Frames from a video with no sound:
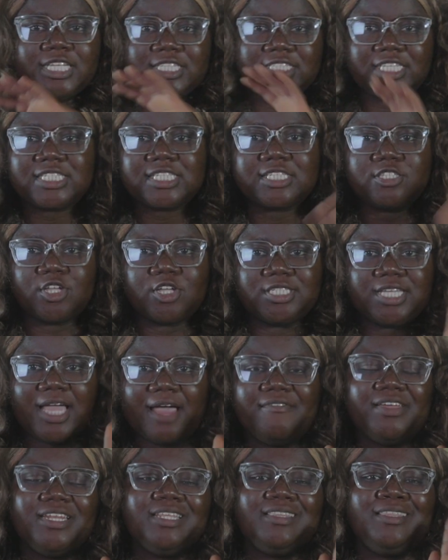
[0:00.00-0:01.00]
this doesn't
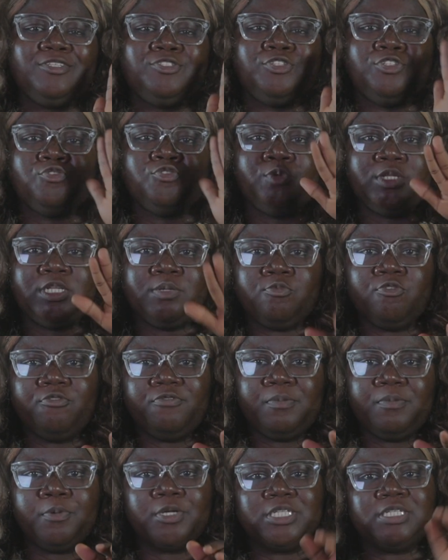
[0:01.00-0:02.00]
have anything to do with the
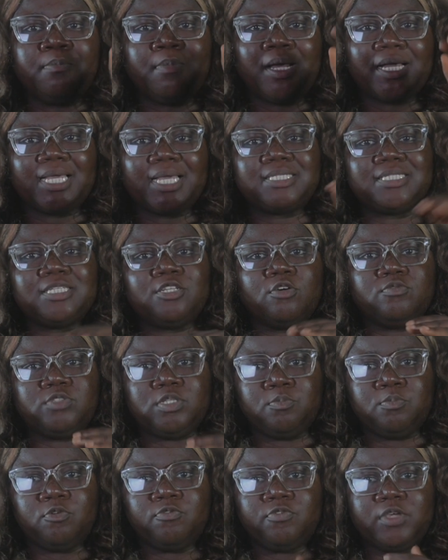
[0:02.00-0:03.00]
movie, but the marketing of the
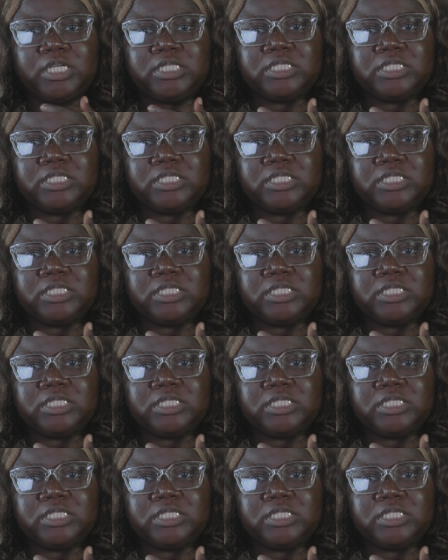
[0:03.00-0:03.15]
movie,